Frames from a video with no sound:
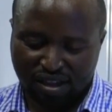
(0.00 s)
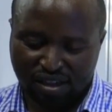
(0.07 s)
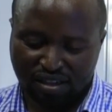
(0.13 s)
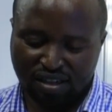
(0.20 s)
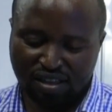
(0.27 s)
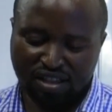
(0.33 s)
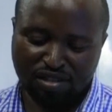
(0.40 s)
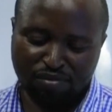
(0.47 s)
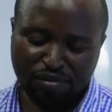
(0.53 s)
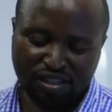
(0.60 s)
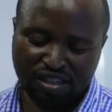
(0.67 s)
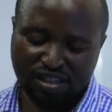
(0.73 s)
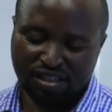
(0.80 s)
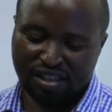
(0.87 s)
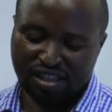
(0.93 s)
read this
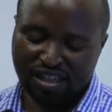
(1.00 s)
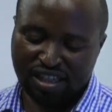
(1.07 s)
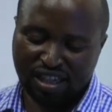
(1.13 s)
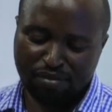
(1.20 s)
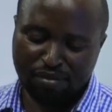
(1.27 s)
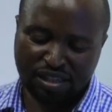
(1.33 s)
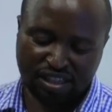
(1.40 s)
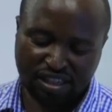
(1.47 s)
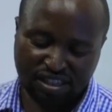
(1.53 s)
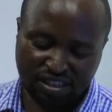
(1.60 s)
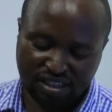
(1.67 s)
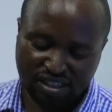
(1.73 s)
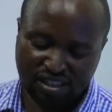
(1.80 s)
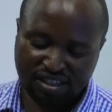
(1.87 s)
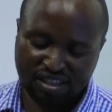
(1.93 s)
message. The second
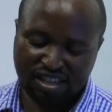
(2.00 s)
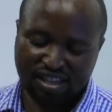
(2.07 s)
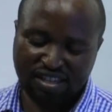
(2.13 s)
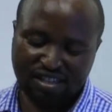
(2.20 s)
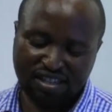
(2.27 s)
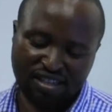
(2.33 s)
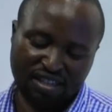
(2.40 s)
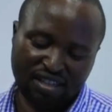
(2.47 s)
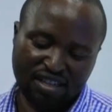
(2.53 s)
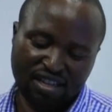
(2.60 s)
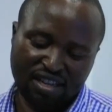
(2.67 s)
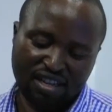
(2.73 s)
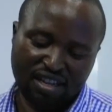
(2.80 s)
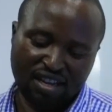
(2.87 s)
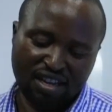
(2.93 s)
message says,
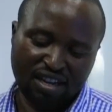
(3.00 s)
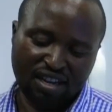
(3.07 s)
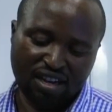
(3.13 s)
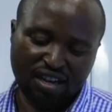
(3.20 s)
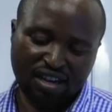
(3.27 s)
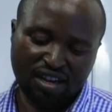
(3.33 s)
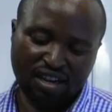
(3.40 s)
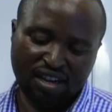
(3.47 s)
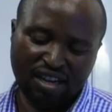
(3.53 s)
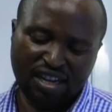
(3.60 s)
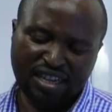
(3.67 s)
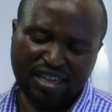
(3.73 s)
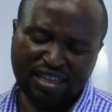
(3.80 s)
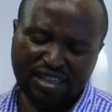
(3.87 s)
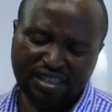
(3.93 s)

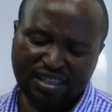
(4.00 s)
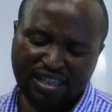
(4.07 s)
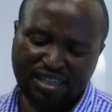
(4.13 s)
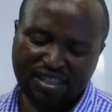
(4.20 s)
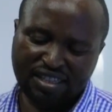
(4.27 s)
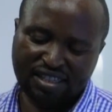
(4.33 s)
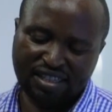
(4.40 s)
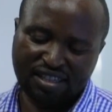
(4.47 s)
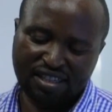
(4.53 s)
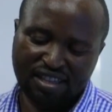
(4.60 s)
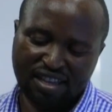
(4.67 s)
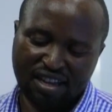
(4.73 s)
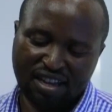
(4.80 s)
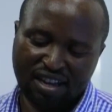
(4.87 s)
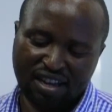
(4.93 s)
greetings,
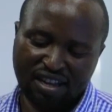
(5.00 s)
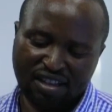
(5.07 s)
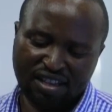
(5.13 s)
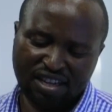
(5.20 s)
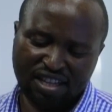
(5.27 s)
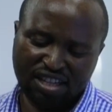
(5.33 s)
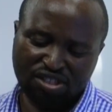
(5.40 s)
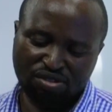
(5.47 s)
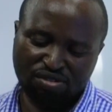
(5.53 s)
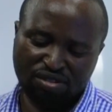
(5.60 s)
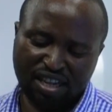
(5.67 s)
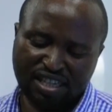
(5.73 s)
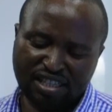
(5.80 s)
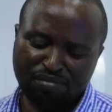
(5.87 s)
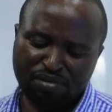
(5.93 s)
the lesson
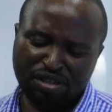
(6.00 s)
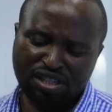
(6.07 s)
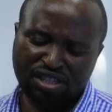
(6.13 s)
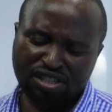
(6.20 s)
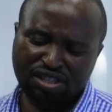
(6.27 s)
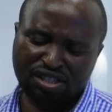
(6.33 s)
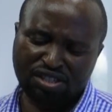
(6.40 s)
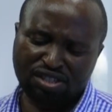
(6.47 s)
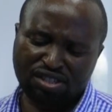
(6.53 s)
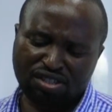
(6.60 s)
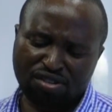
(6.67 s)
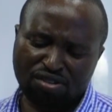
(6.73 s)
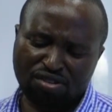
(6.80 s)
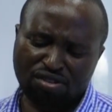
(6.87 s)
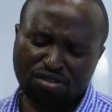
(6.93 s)
has been
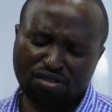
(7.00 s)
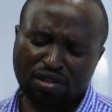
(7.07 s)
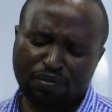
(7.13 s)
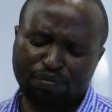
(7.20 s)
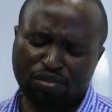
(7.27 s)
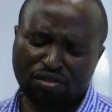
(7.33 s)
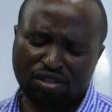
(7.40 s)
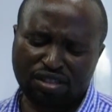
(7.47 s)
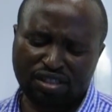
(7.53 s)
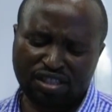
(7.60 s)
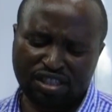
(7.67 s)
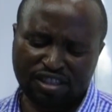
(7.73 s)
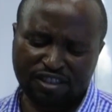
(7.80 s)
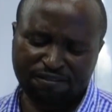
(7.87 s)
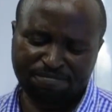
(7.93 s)
so on
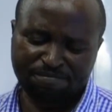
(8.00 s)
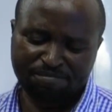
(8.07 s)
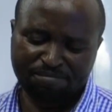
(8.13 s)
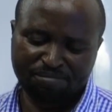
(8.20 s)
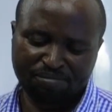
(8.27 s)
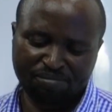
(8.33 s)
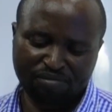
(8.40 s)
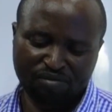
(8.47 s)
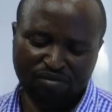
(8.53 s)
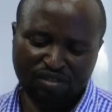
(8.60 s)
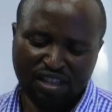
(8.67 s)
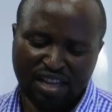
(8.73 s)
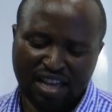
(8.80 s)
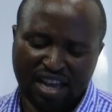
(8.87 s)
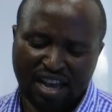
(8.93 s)
point.
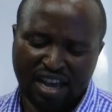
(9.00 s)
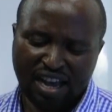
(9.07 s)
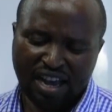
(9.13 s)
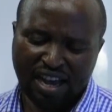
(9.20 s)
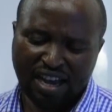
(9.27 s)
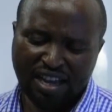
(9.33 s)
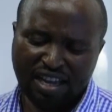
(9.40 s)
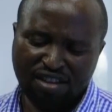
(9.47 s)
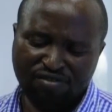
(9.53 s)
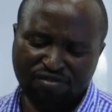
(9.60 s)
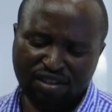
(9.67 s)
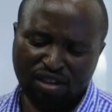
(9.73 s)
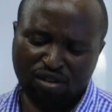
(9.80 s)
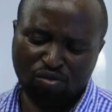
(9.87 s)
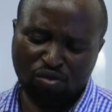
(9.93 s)
I have
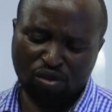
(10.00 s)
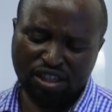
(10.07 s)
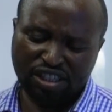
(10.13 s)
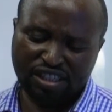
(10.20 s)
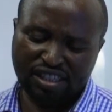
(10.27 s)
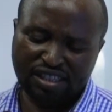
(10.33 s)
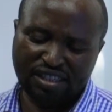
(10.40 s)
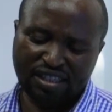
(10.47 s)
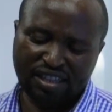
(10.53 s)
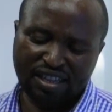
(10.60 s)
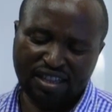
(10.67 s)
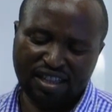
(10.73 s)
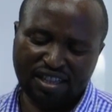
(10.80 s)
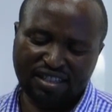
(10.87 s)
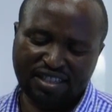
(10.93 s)
a question
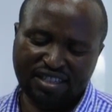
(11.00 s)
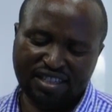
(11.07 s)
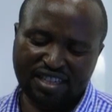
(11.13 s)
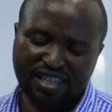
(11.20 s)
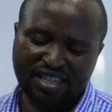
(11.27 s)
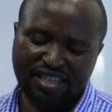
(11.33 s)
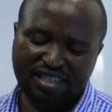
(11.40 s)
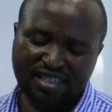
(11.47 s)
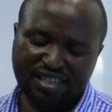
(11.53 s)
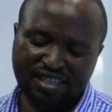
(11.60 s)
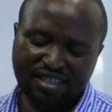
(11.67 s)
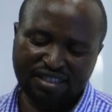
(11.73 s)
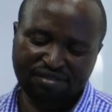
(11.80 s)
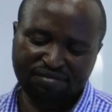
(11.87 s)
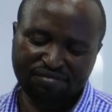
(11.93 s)
that says,